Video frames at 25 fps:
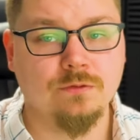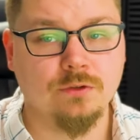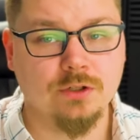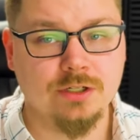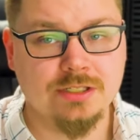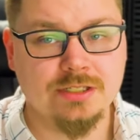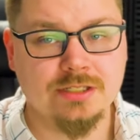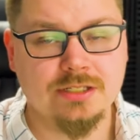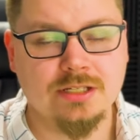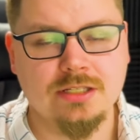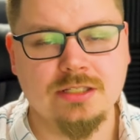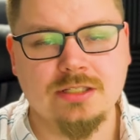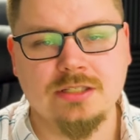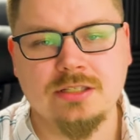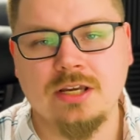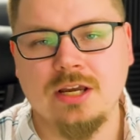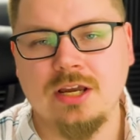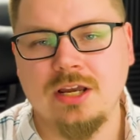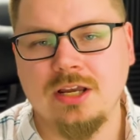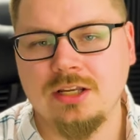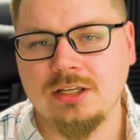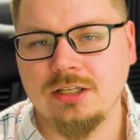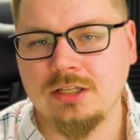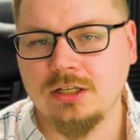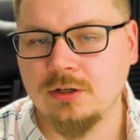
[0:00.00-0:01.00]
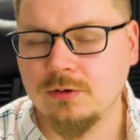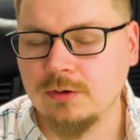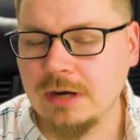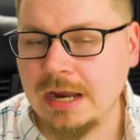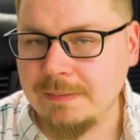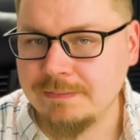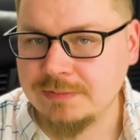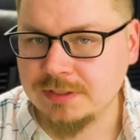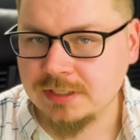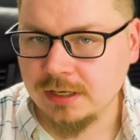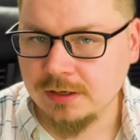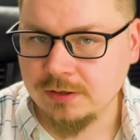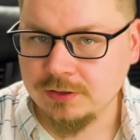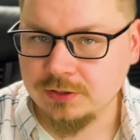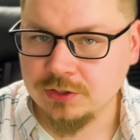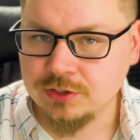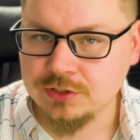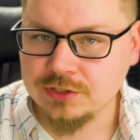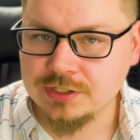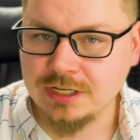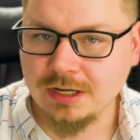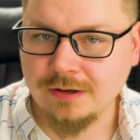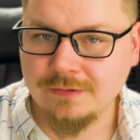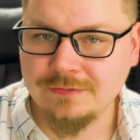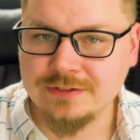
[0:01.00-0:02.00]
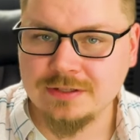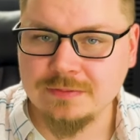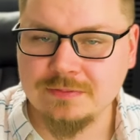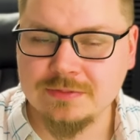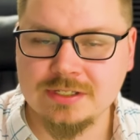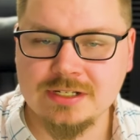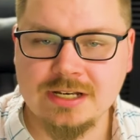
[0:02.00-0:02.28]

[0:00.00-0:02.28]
For instance, you grab yourself some